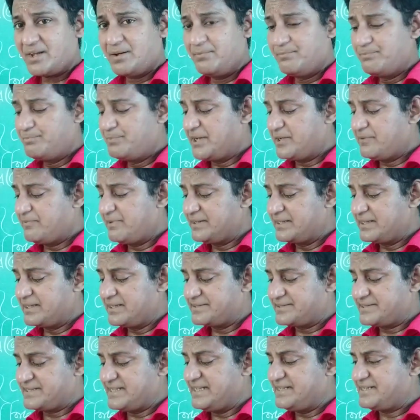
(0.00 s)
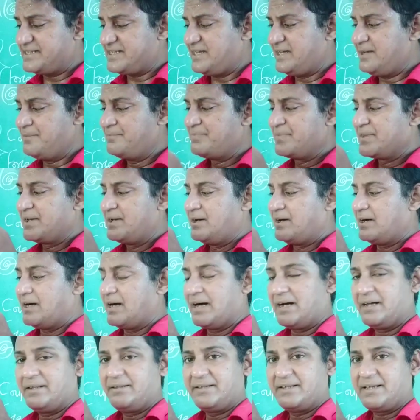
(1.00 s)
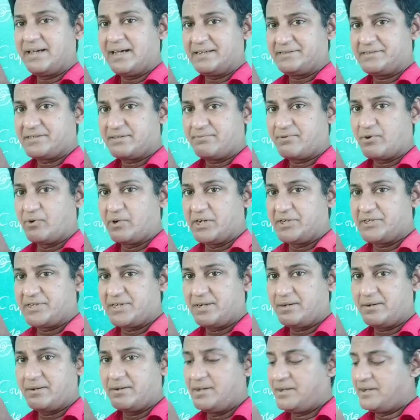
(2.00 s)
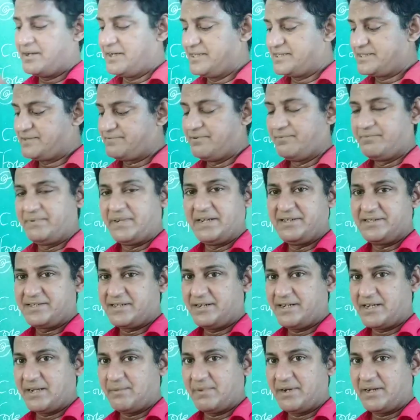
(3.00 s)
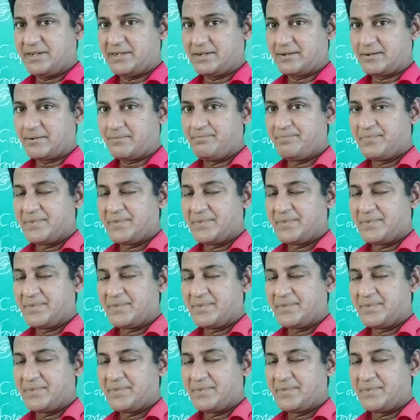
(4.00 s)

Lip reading: between the CG and the axis of rotation is 15 centimeter.